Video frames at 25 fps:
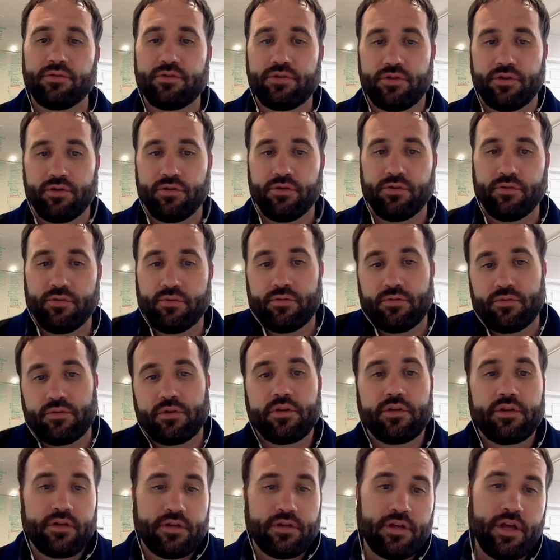to
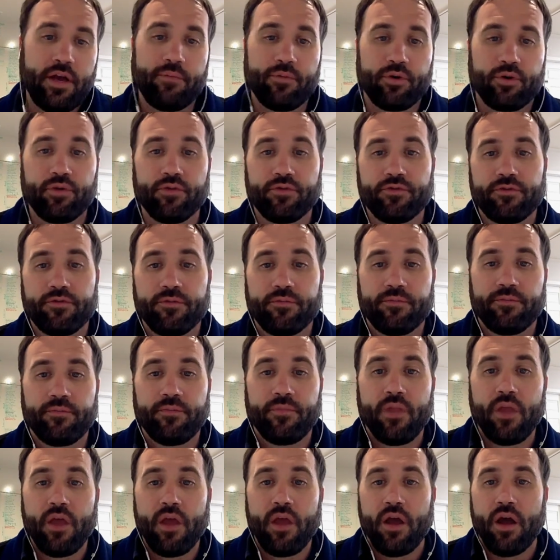chemicals.
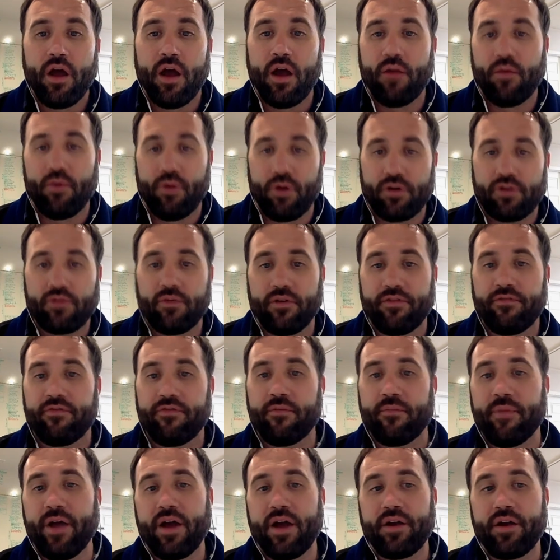I worked with
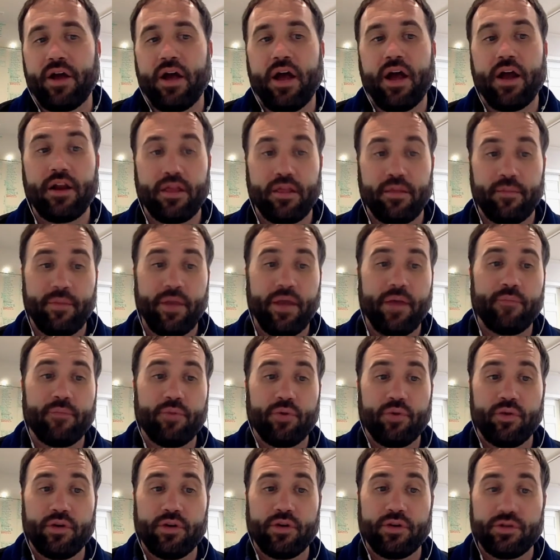formaldehyde in the
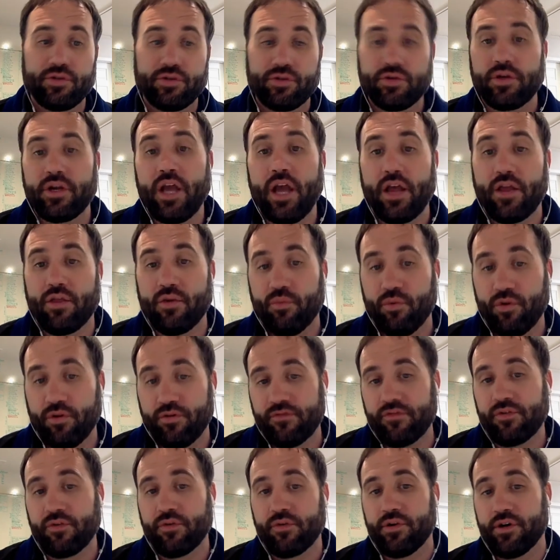bamboo industry and the
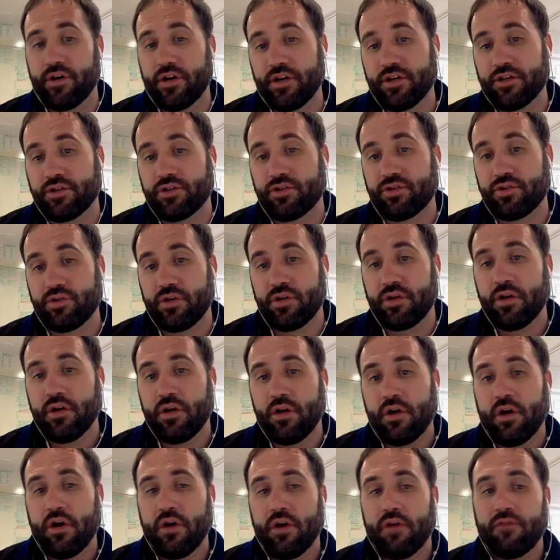wood flooring industry
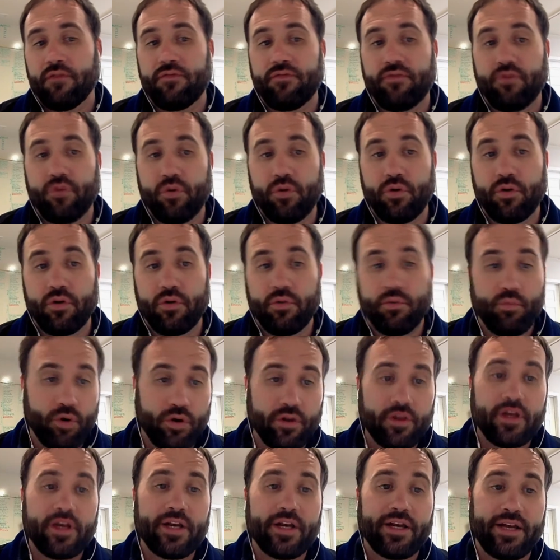for
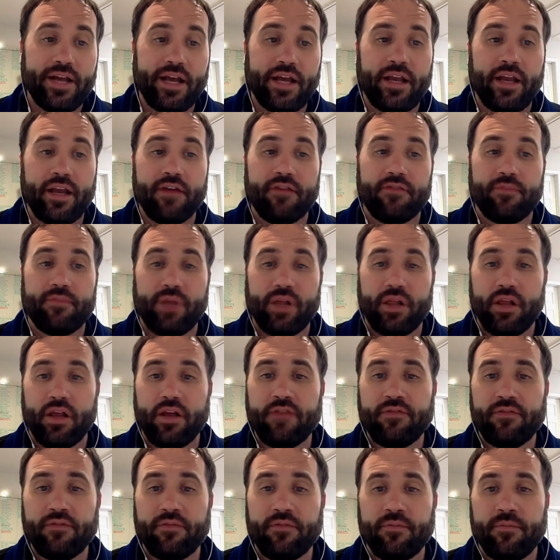more than a decade of my
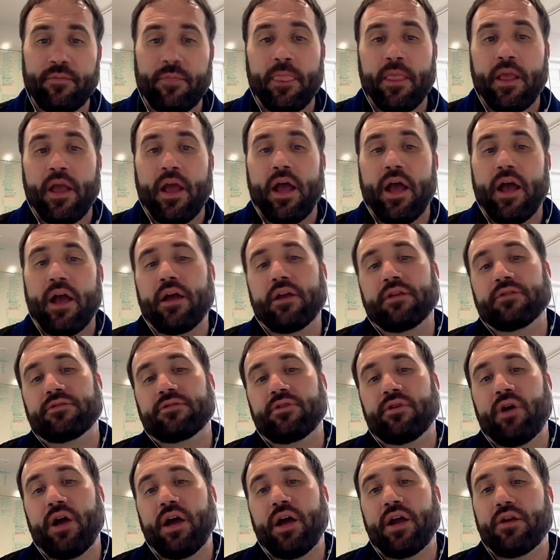life. And
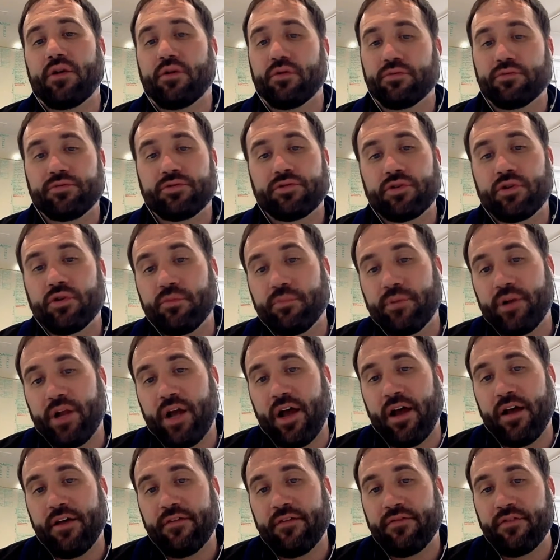so I don't scuba
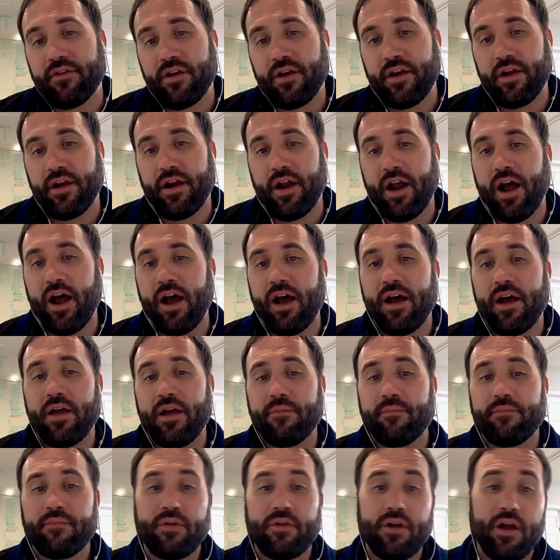dive, and
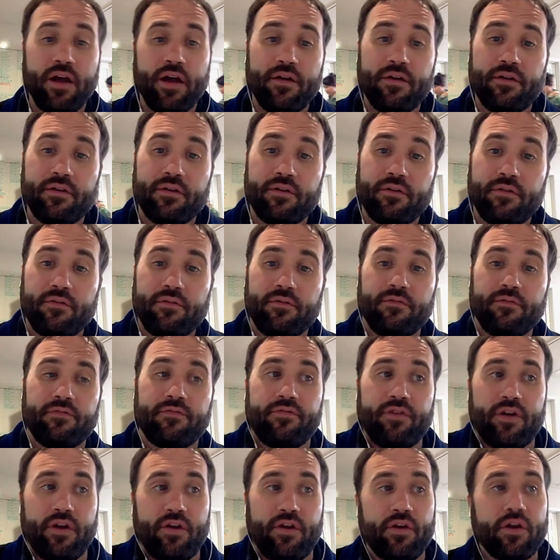I'm not
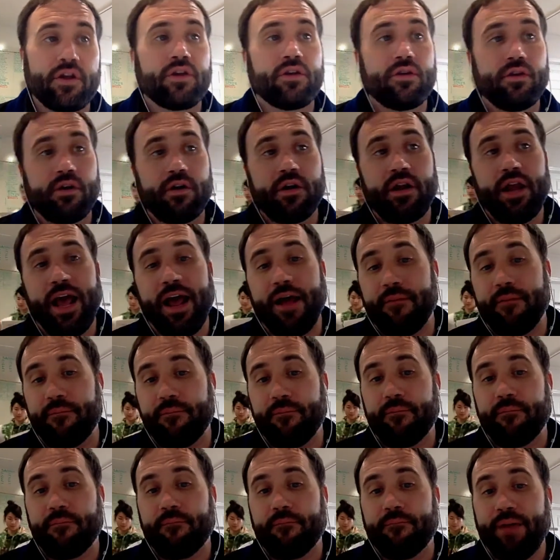very good
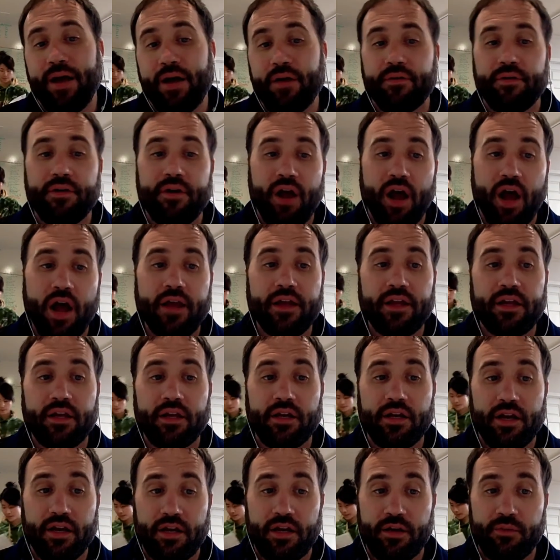at mountain
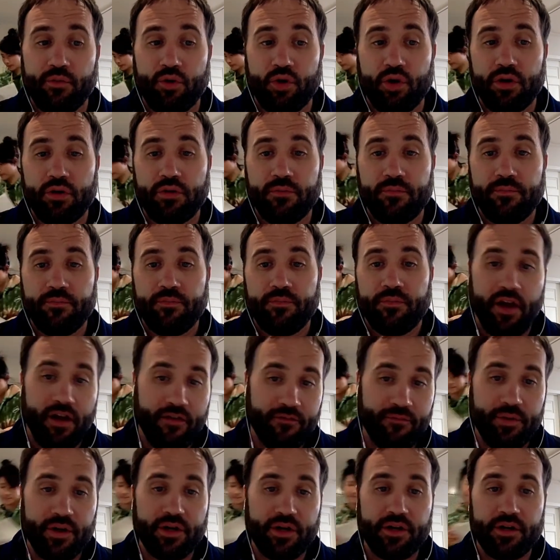hiking anymore.
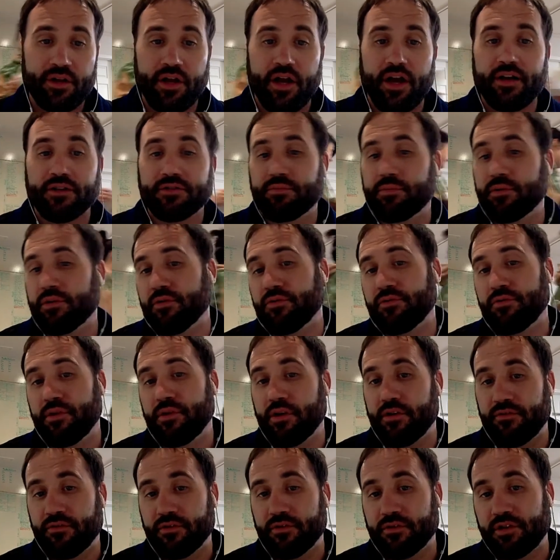I've been to the hospital
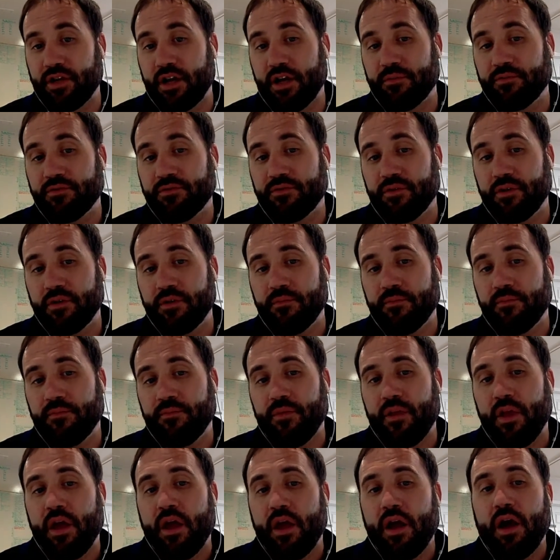3 different times for it.
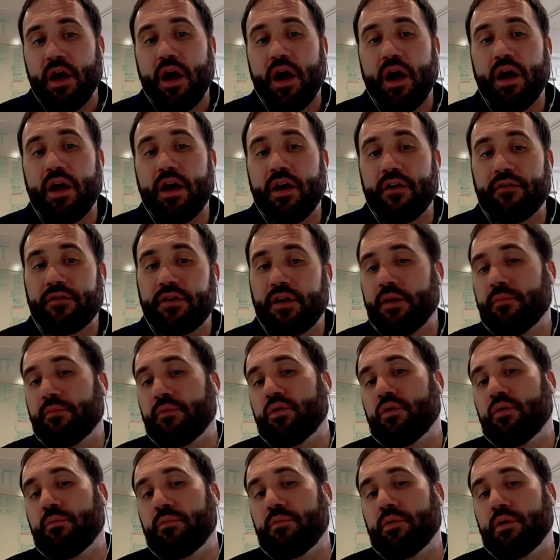I have
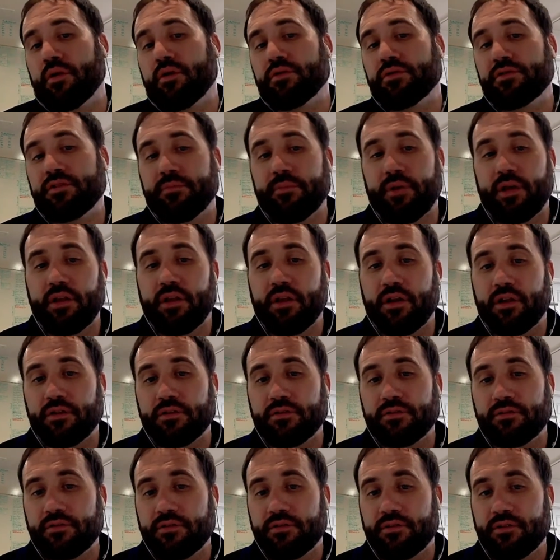chemical burns in my
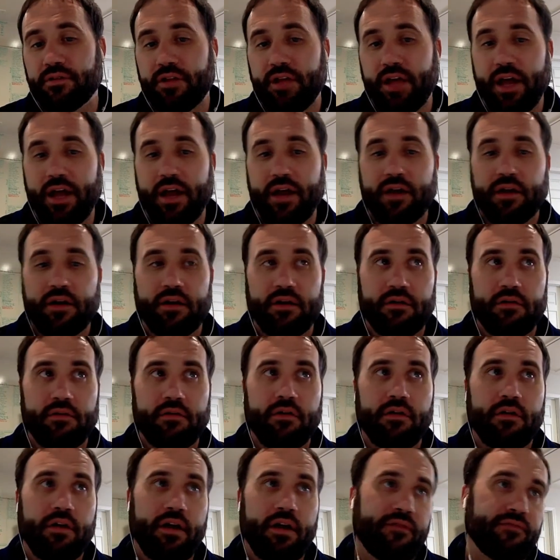lungs that
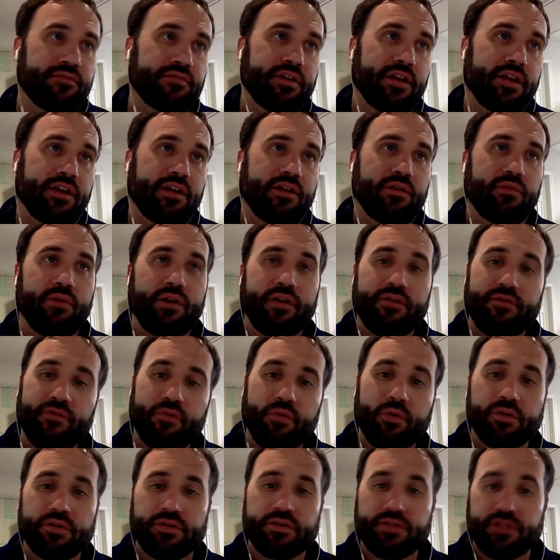have taken away
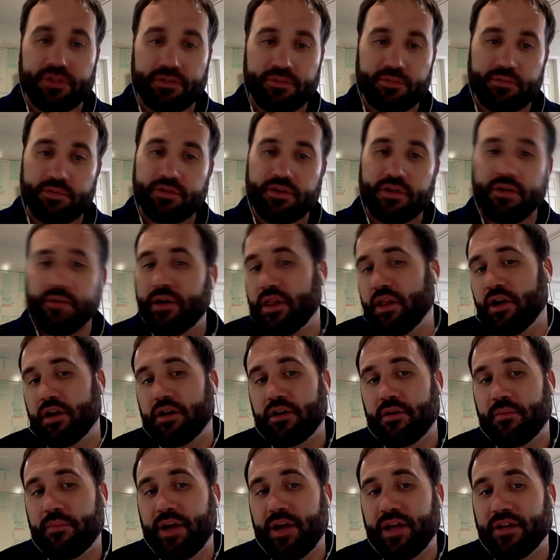4 to 6% of my
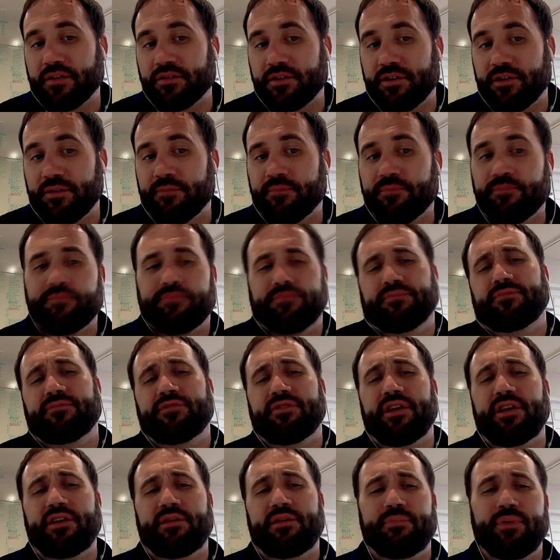lung capacity.
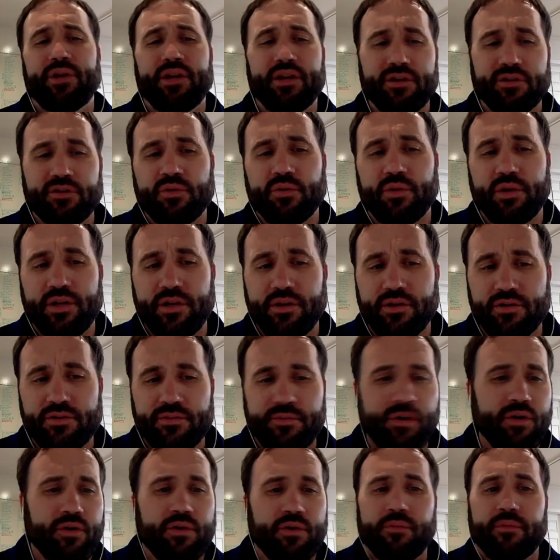It's like being a 20-year
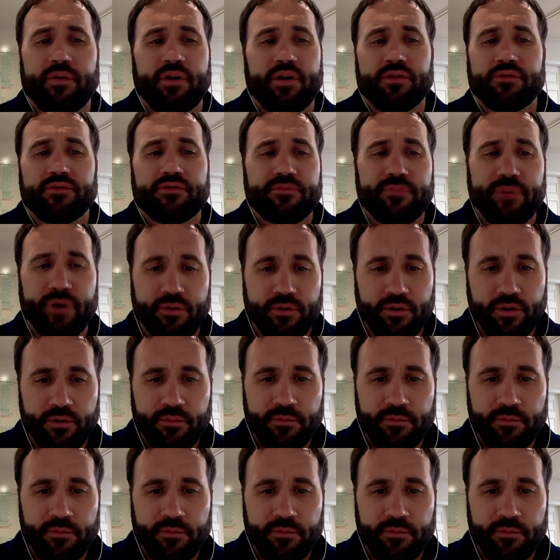smoker, but I don't smoke.